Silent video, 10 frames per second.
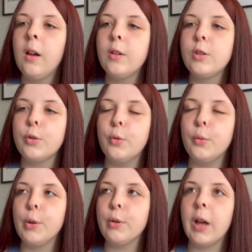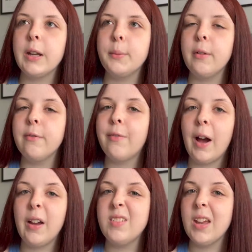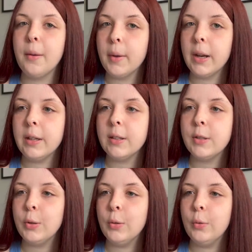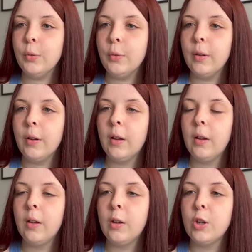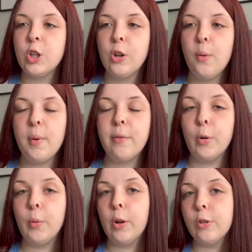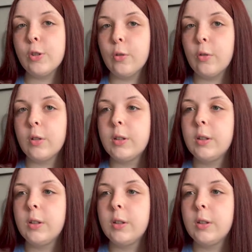so we only had about 5-10 minutes to shoot before we got soaked.